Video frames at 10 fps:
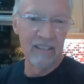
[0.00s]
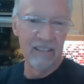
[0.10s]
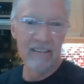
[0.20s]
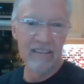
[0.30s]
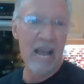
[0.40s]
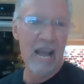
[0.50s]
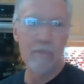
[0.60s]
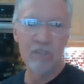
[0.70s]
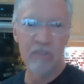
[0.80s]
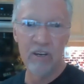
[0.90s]
the
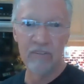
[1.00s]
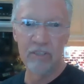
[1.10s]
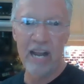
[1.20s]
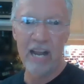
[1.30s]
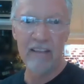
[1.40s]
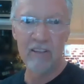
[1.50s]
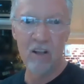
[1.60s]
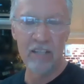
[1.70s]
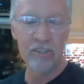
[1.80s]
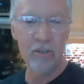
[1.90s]
atmosphere of the
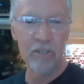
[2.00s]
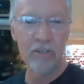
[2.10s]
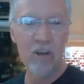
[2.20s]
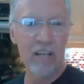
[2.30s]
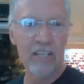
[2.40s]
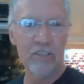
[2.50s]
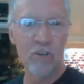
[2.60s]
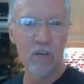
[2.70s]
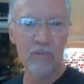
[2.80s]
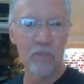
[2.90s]
triathlon. So you're not as
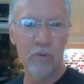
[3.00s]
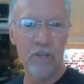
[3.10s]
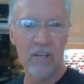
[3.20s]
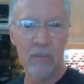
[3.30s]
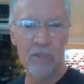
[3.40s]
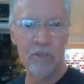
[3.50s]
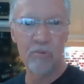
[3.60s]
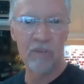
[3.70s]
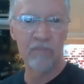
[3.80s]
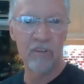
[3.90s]
nervous when you come and do
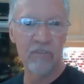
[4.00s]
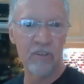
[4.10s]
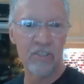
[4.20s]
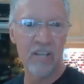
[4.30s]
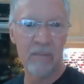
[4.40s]
one for the first time.